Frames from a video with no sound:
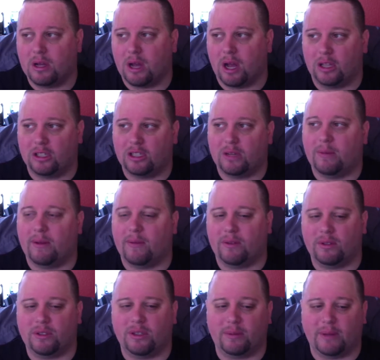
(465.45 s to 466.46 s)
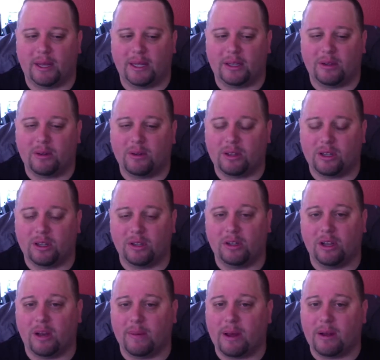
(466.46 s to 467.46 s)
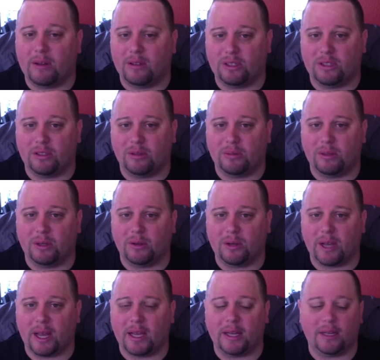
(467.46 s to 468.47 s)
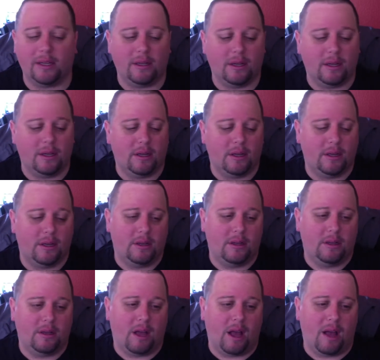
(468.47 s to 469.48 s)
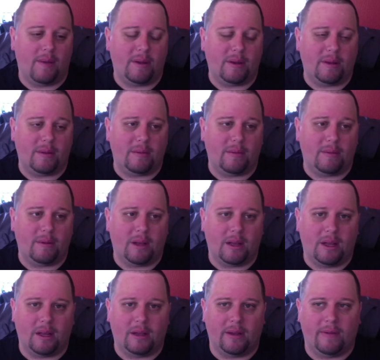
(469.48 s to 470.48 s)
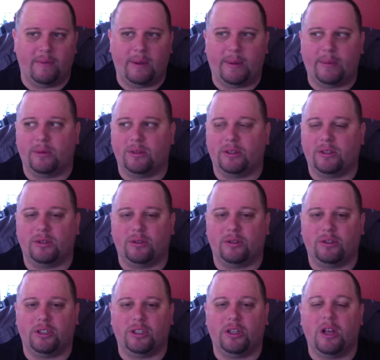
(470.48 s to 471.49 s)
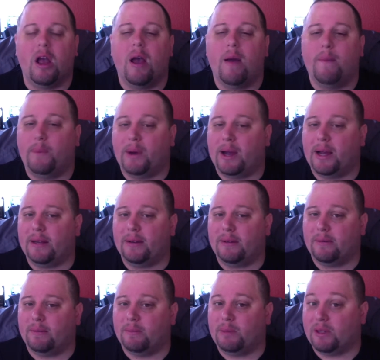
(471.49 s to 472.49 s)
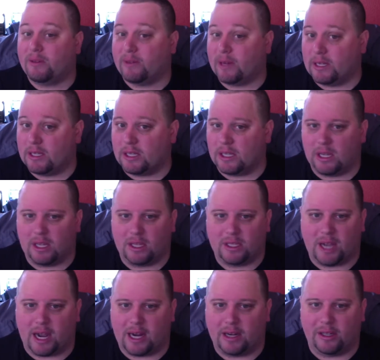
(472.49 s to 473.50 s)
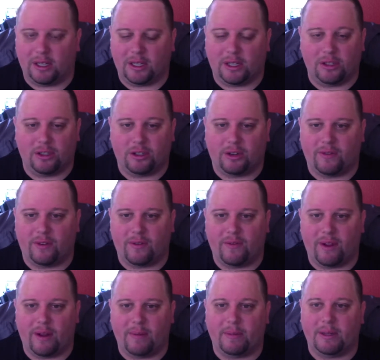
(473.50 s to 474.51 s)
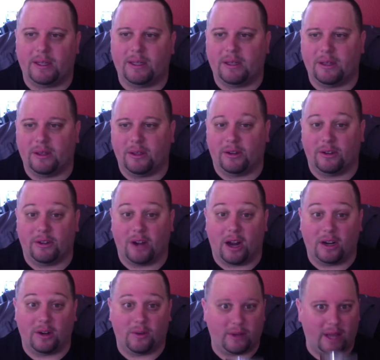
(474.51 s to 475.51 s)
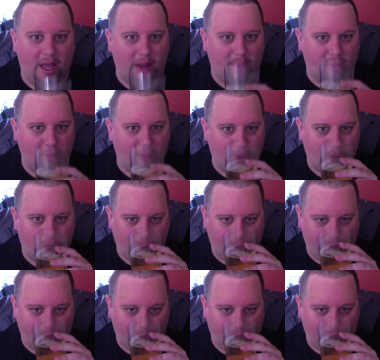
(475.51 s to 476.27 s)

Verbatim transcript: on some level to like you can come out and still be okay. I mean, if people still cheat. But being raised in an entirely conservative family, they're not okay with it.